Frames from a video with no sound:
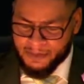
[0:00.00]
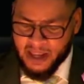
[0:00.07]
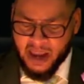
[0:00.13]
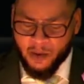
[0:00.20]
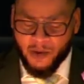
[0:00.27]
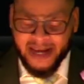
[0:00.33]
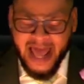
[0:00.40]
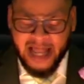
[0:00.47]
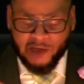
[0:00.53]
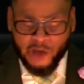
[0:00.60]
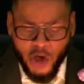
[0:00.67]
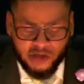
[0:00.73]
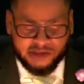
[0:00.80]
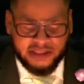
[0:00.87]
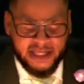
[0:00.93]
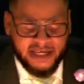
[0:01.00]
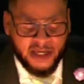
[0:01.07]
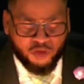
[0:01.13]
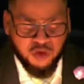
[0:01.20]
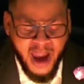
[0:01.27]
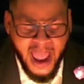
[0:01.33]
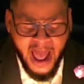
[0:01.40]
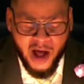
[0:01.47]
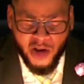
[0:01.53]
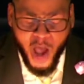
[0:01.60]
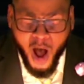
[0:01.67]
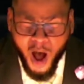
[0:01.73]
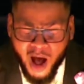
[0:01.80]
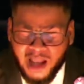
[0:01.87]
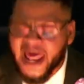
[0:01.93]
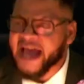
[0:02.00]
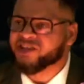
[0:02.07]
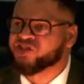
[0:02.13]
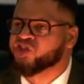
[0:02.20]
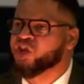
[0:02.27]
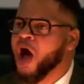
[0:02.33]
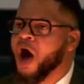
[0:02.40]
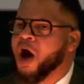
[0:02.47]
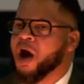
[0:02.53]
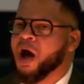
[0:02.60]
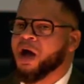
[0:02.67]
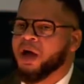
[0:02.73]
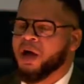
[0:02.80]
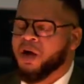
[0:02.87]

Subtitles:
And when I looked in the crowd, all I saw